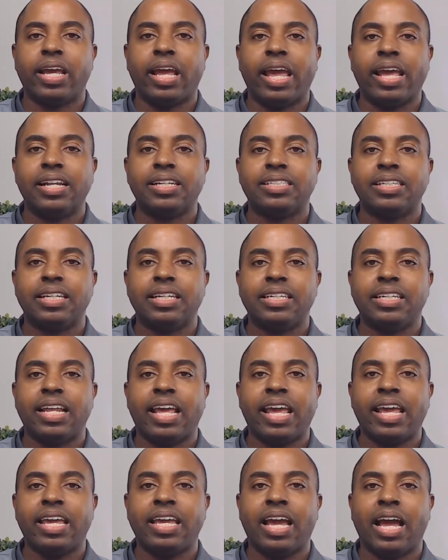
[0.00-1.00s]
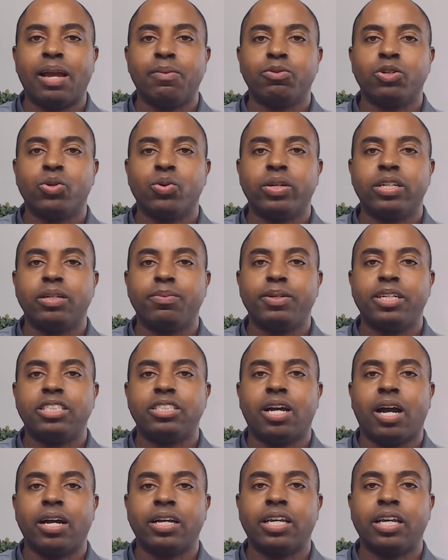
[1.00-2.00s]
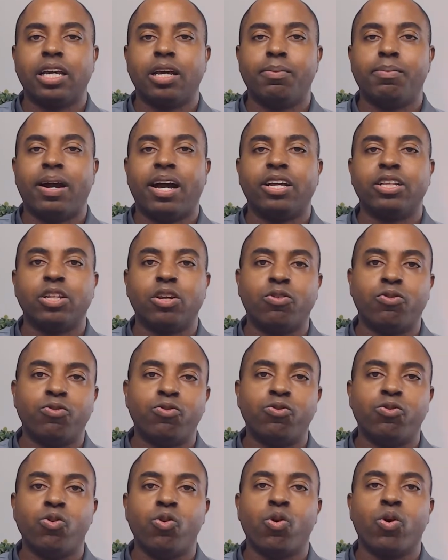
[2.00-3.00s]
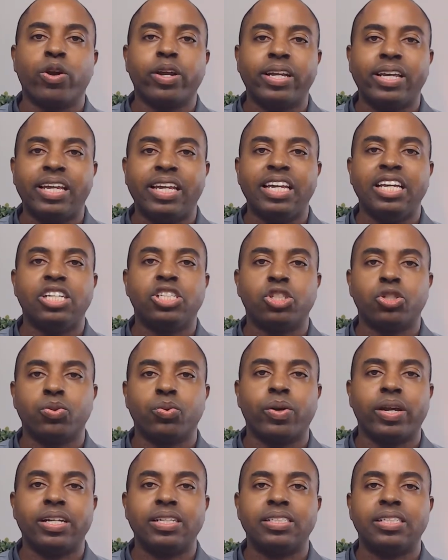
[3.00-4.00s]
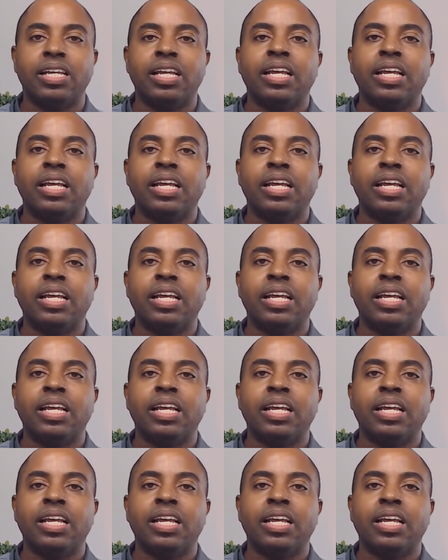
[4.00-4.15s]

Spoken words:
and today I'm going to be talking about the 4 key trends